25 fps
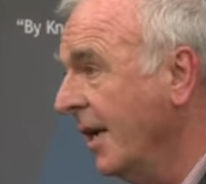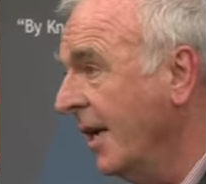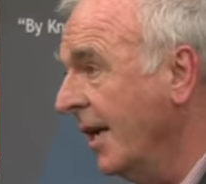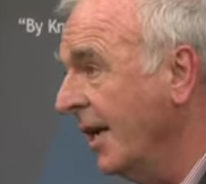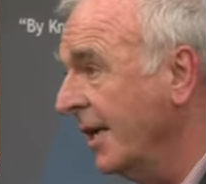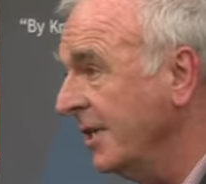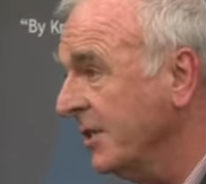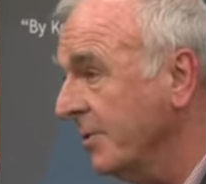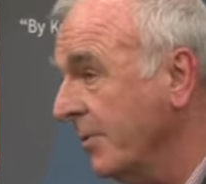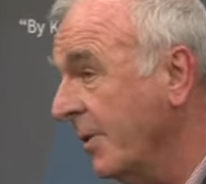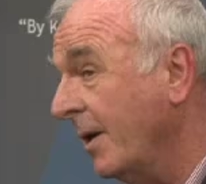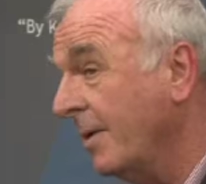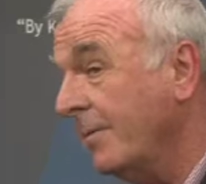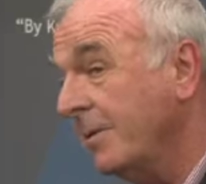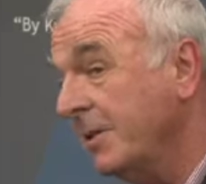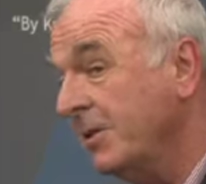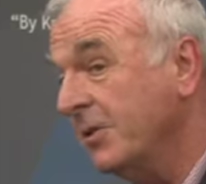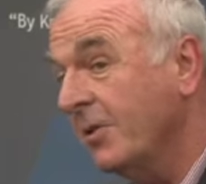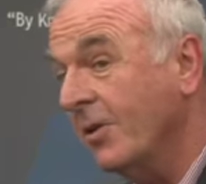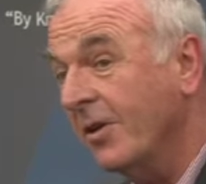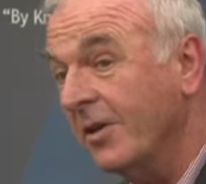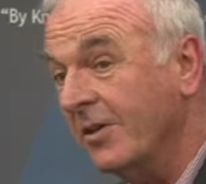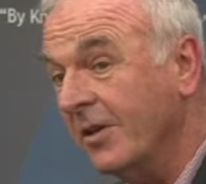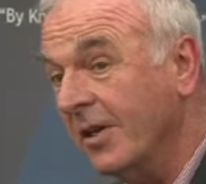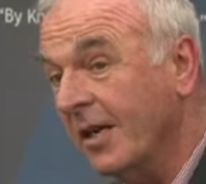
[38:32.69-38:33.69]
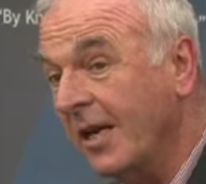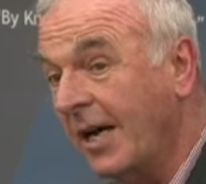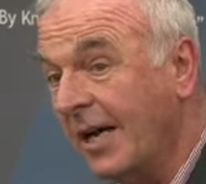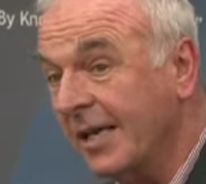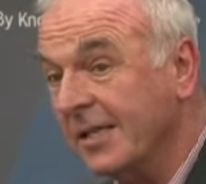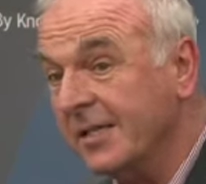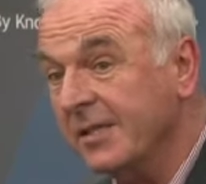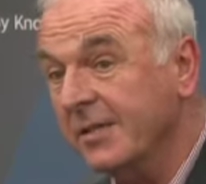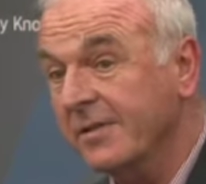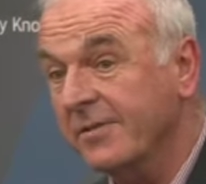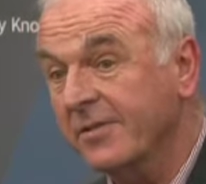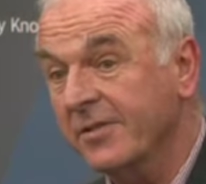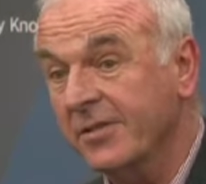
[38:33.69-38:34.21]
It's where we join the
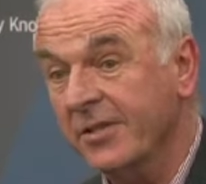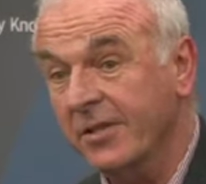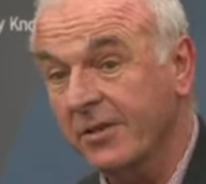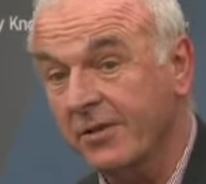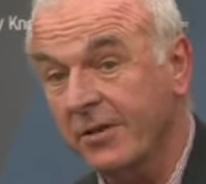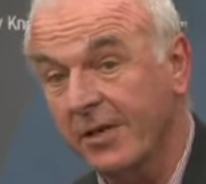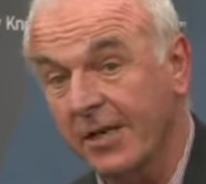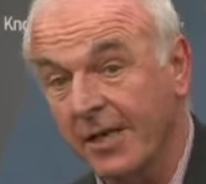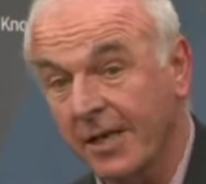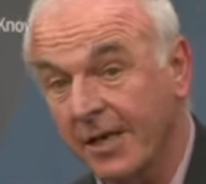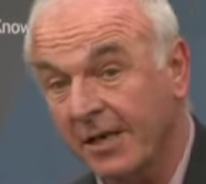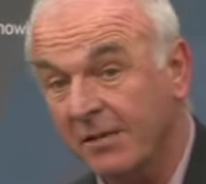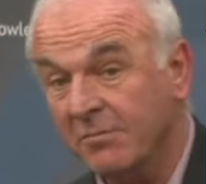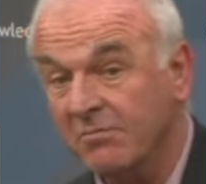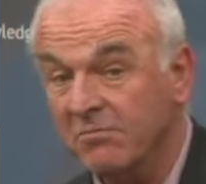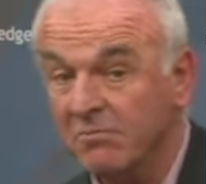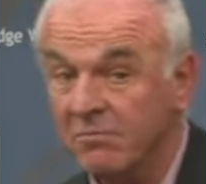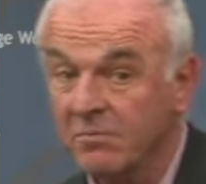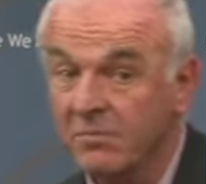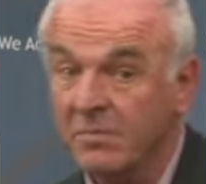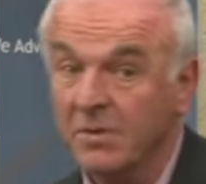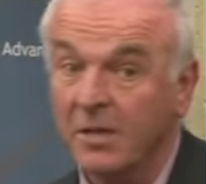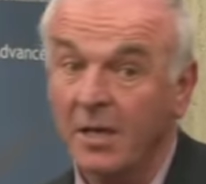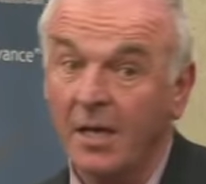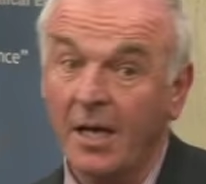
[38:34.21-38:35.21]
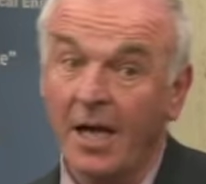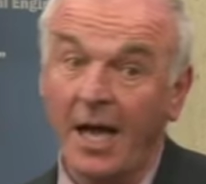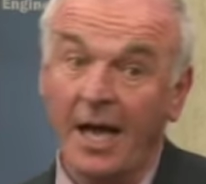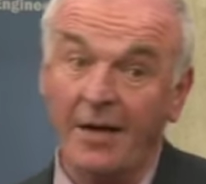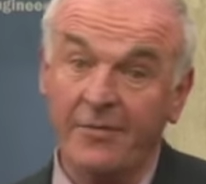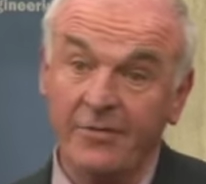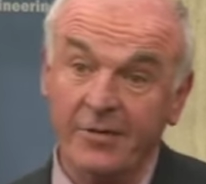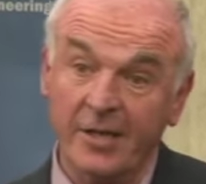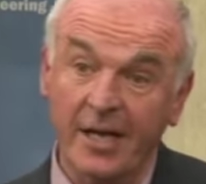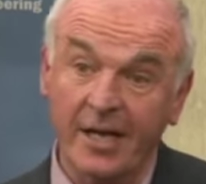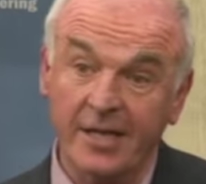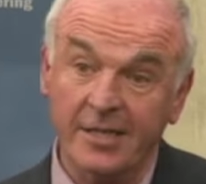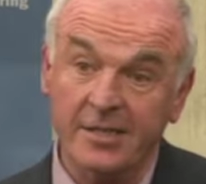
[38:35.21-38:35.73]
likes of Syria,
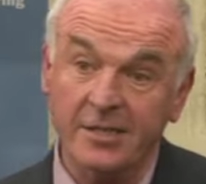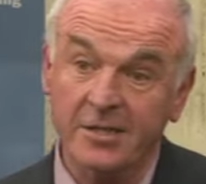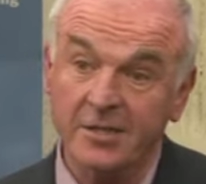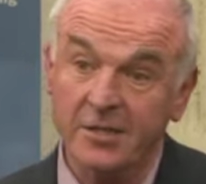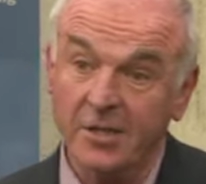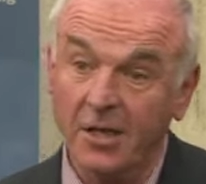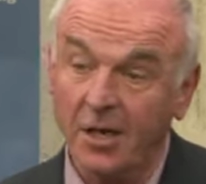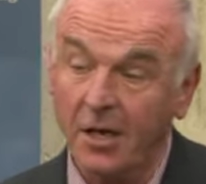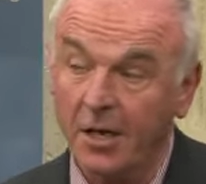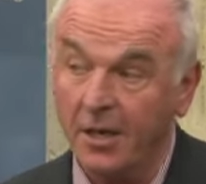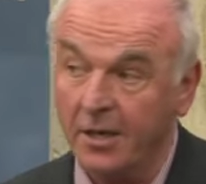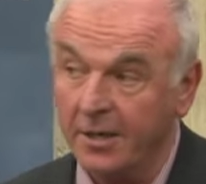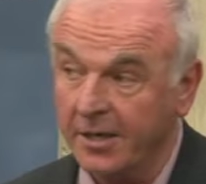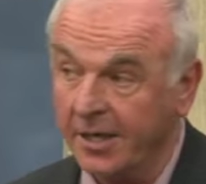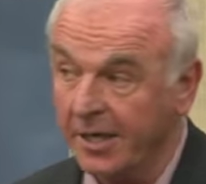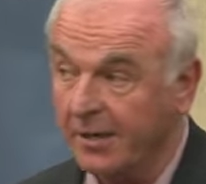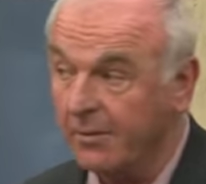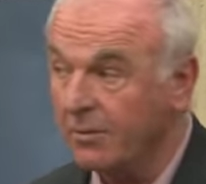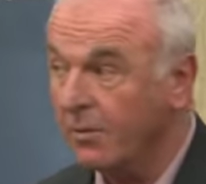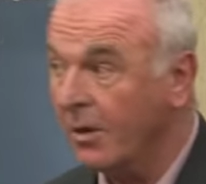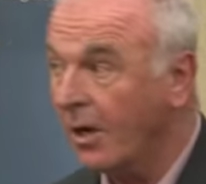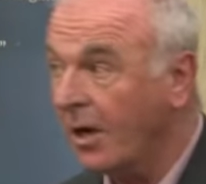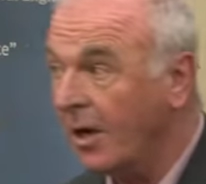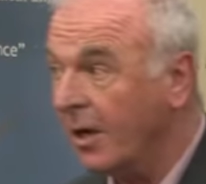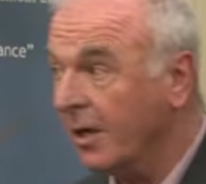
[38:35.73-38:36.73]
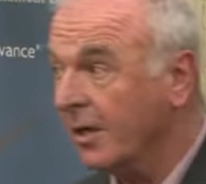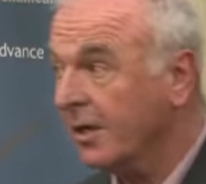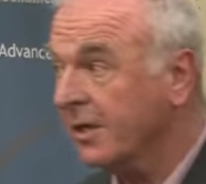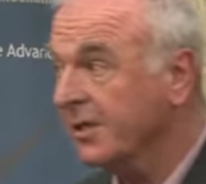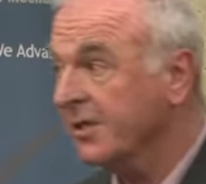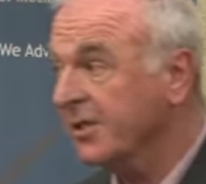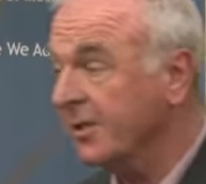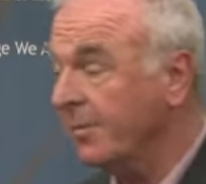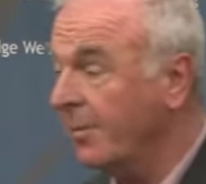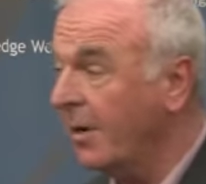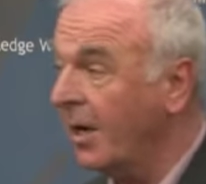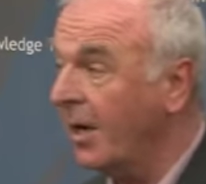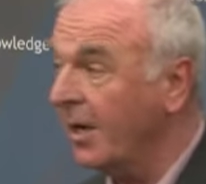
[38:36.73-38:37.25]
Afghanistan, Iraq,
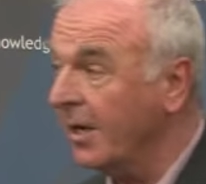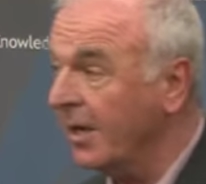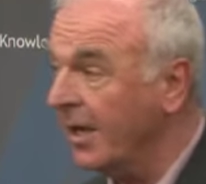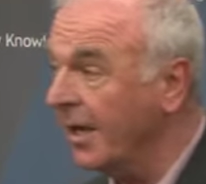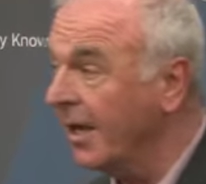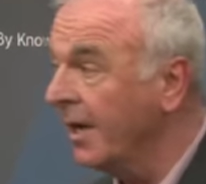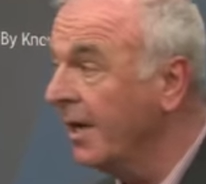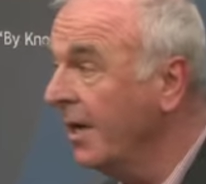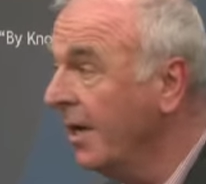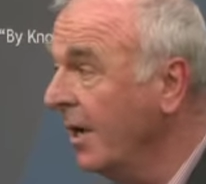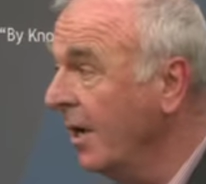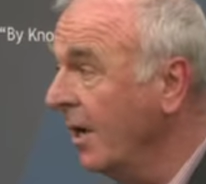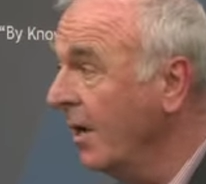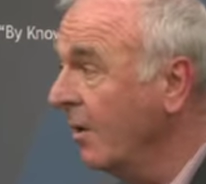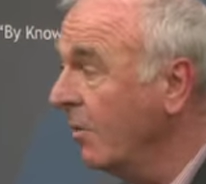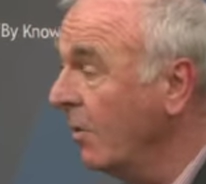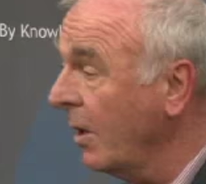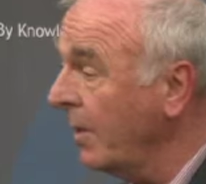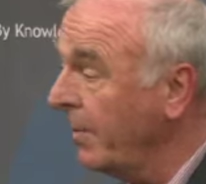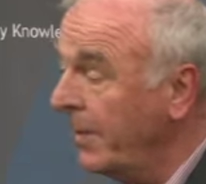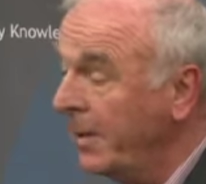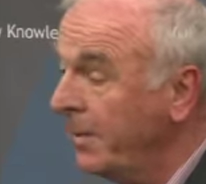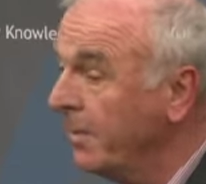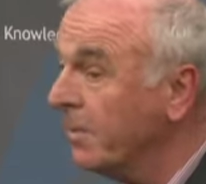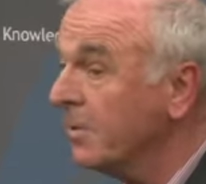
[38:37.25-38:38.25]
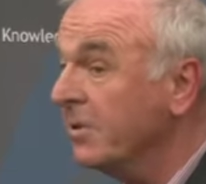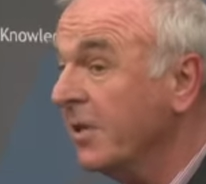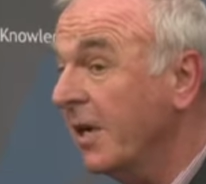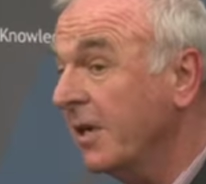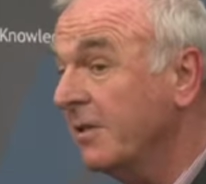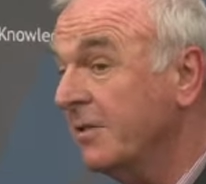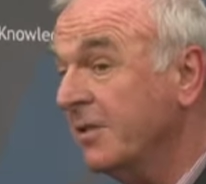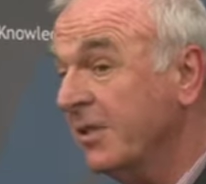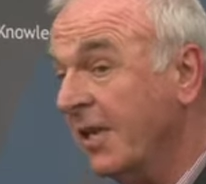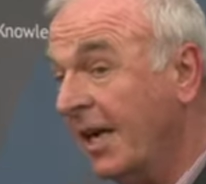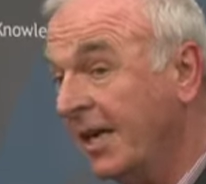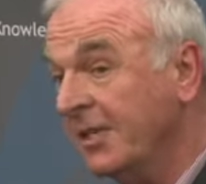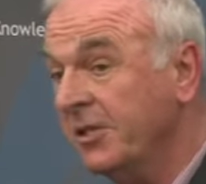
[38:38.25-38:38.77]
Somalia, where people
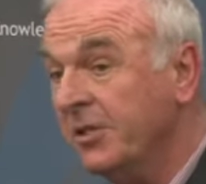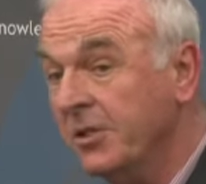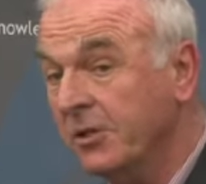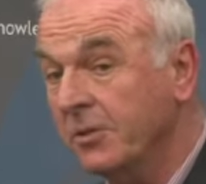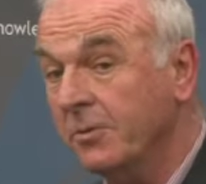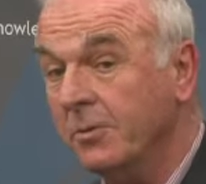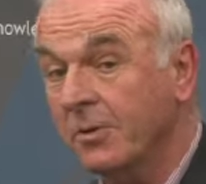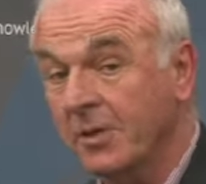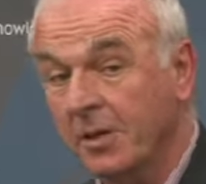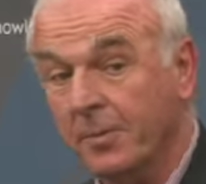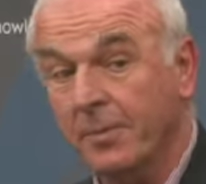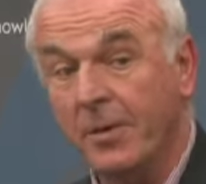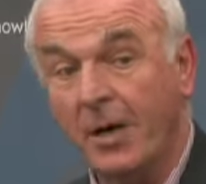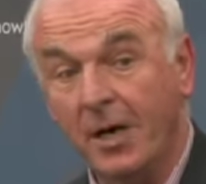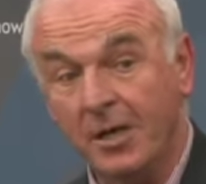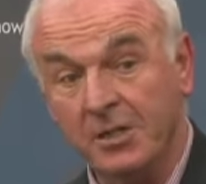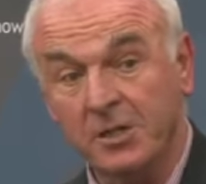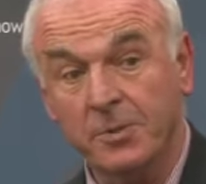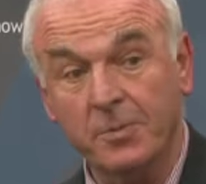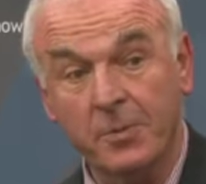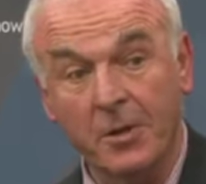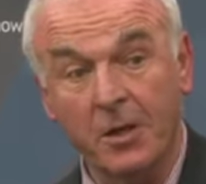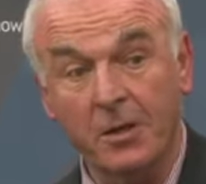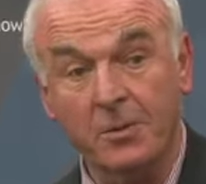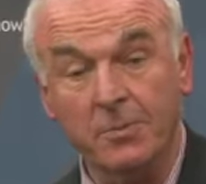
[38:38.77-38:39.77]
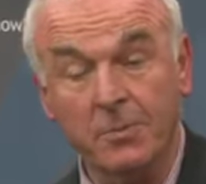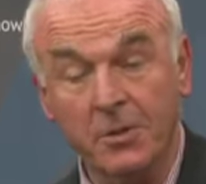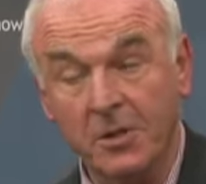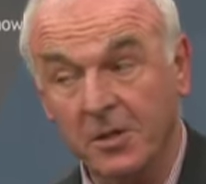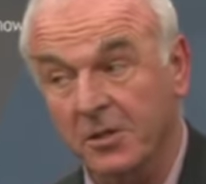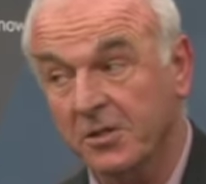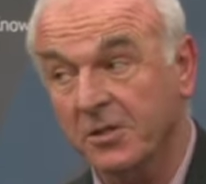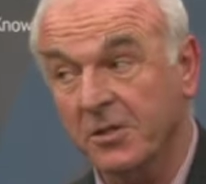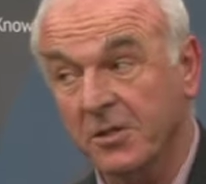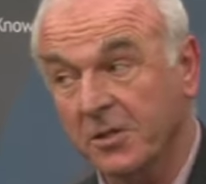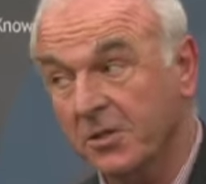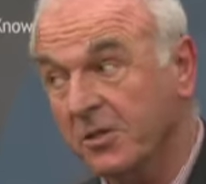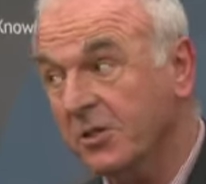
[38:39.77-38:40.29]
don't touch you with a barge pole
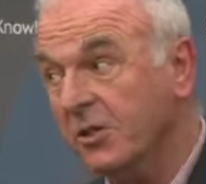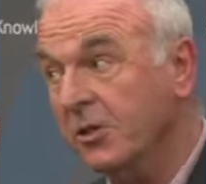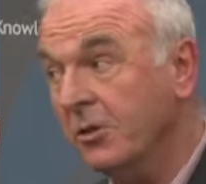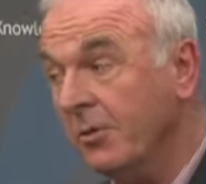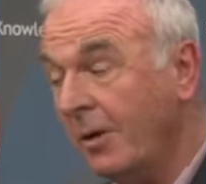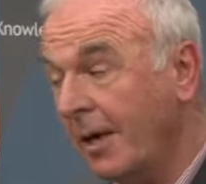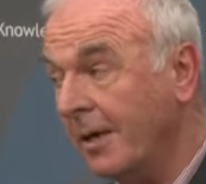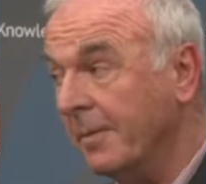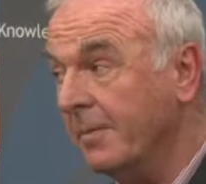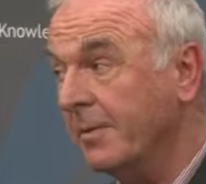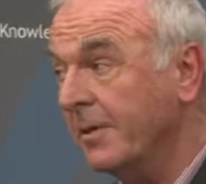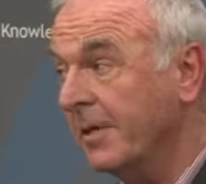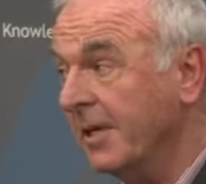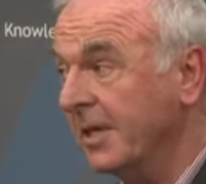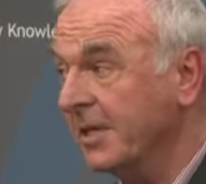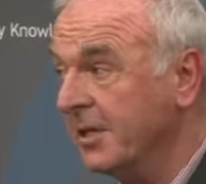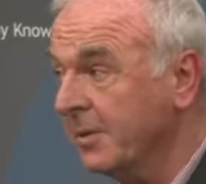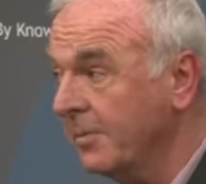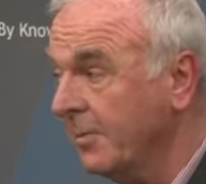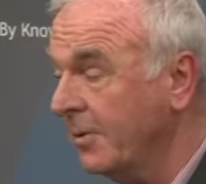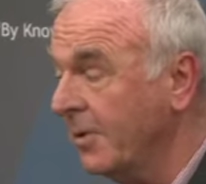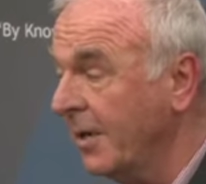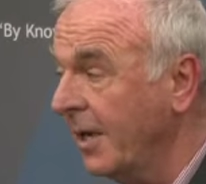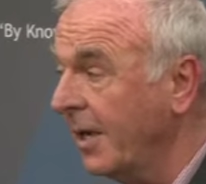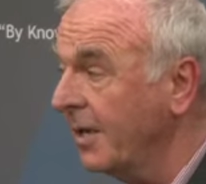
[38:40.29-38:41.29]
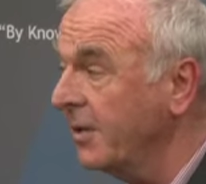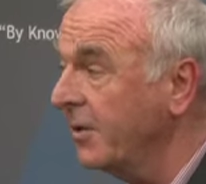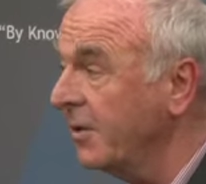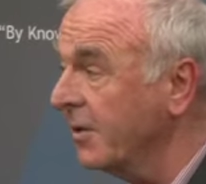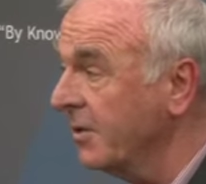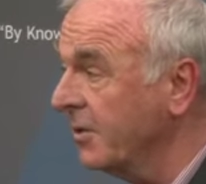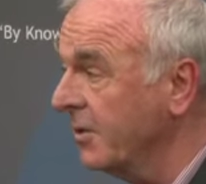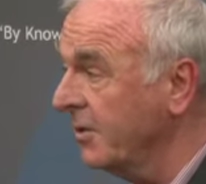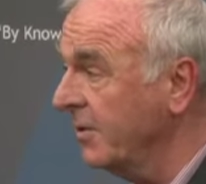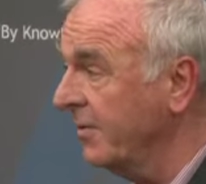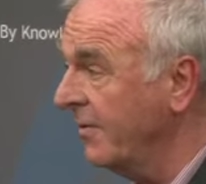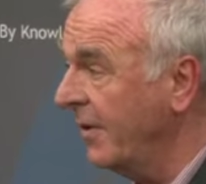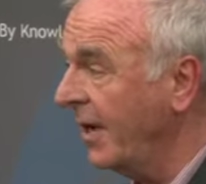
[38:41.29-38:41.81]
because you're too unpredictable and you're
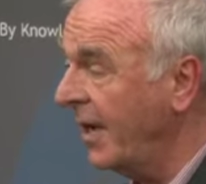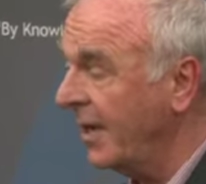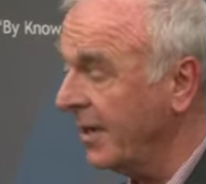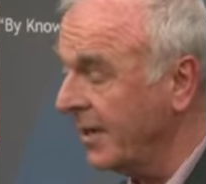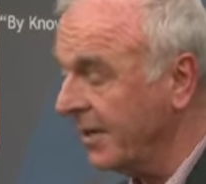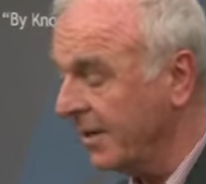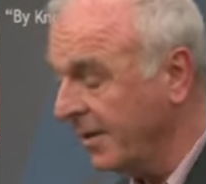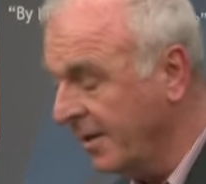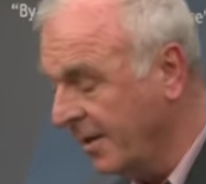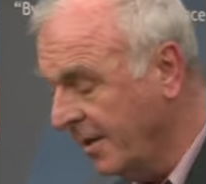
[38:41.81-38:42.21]
too violent.